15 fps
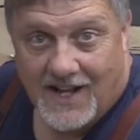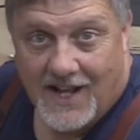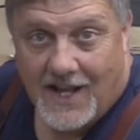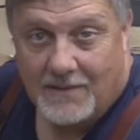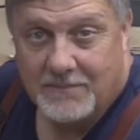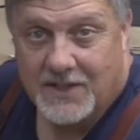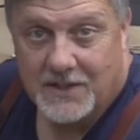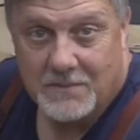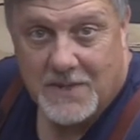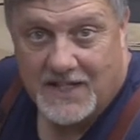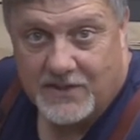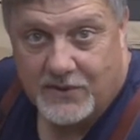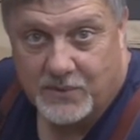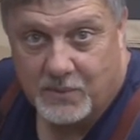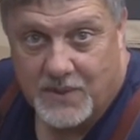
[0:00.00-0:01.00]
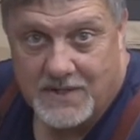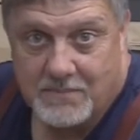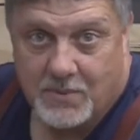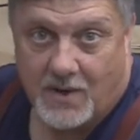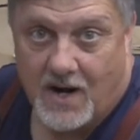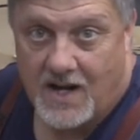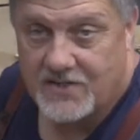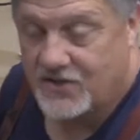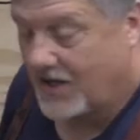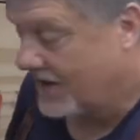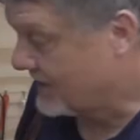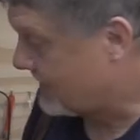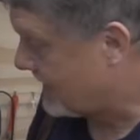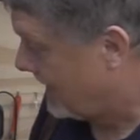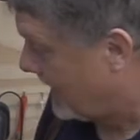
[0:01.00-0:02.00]
I'm going to make 3
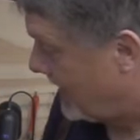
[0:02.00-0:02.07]
projects.